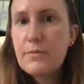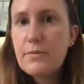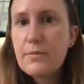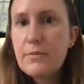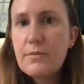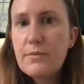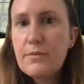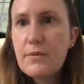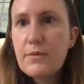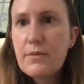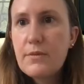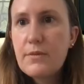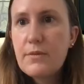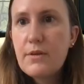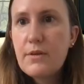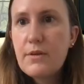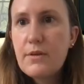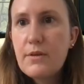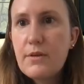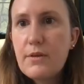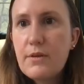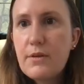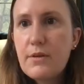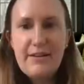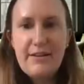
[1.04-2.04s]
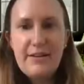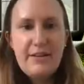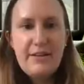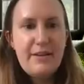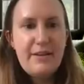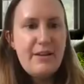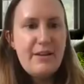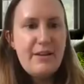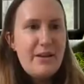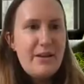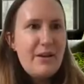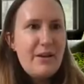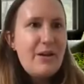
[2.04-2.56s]
All right.
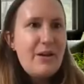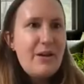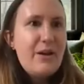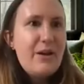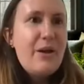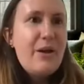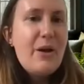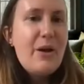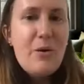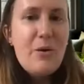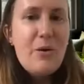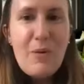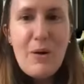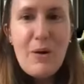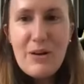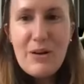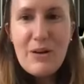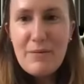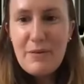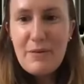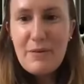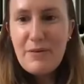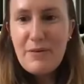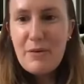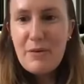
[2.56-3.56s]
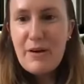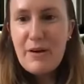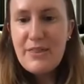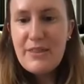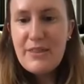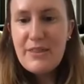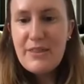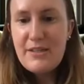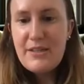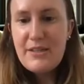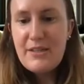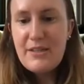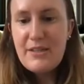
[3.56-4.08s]
Welcome, everyone.
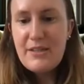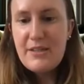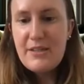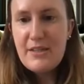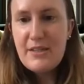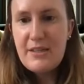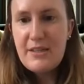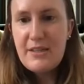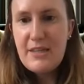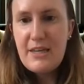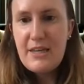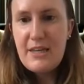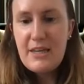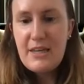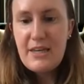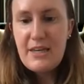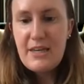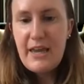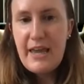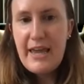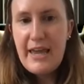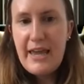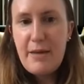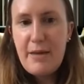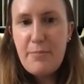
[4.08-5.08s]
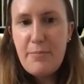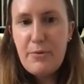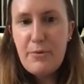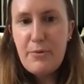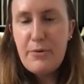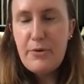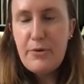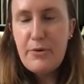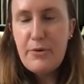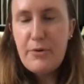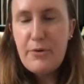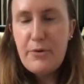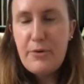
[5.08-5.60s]
This is the
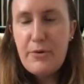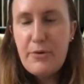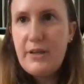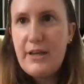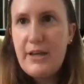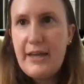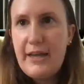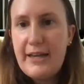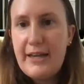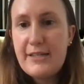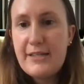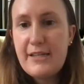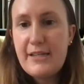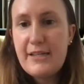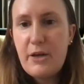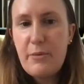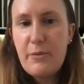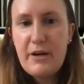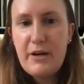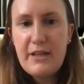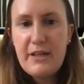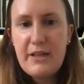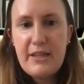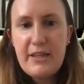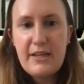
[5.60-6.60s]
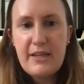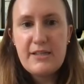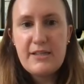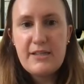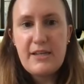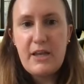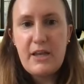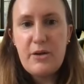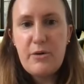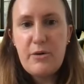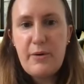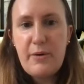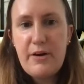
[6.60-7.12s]
April Accelerating the
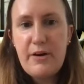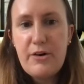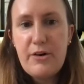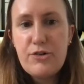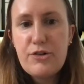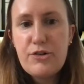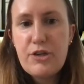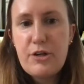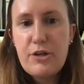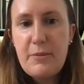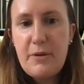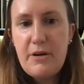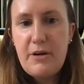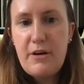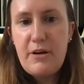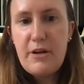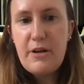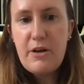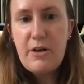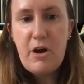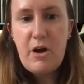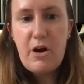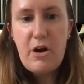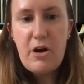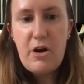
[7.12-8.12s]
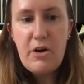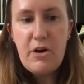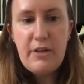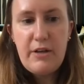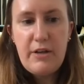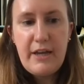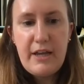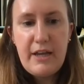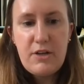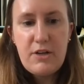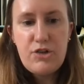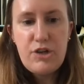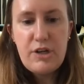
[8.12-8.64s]
Accelerators community call.
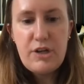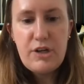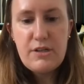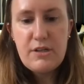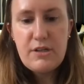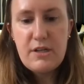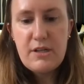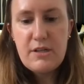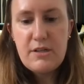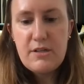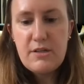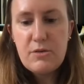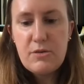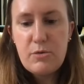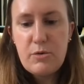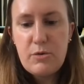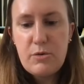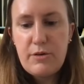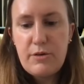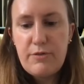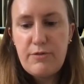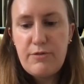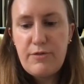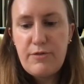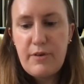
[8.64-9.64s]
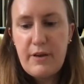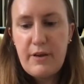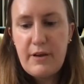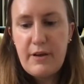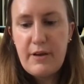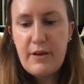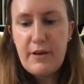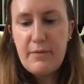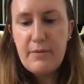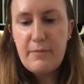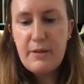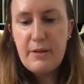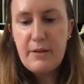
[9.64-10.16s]
And just as sort of
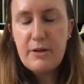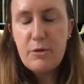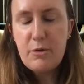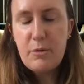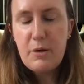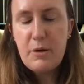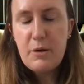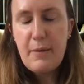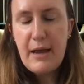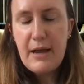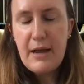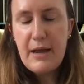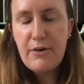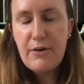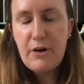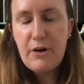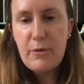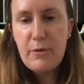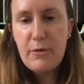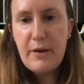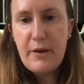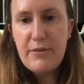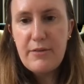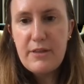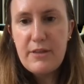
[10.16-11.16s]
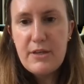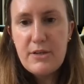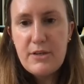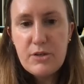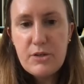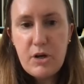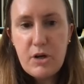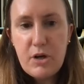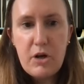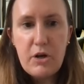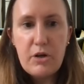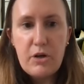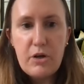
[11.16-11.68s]
a little bit of background about these
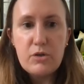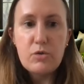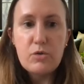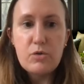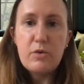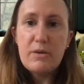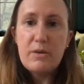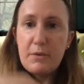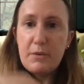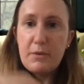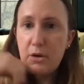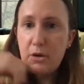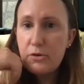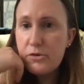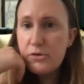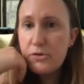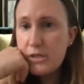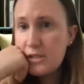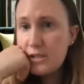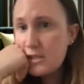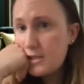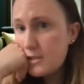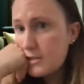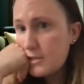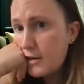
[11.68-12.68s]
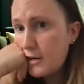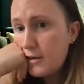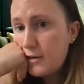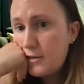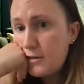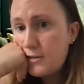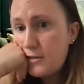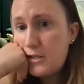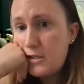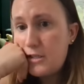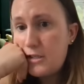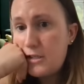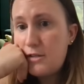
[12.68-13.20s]
calls, we've been hosting these
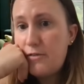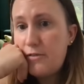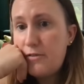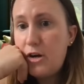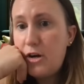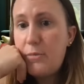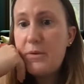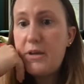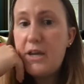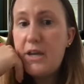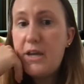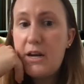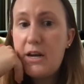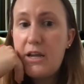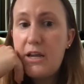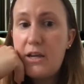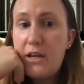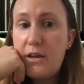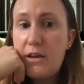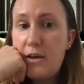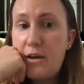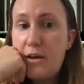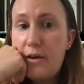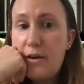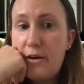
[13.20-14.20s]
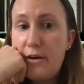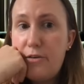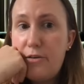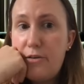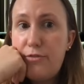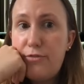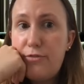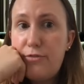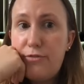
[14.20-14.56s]
calls since the very beginning of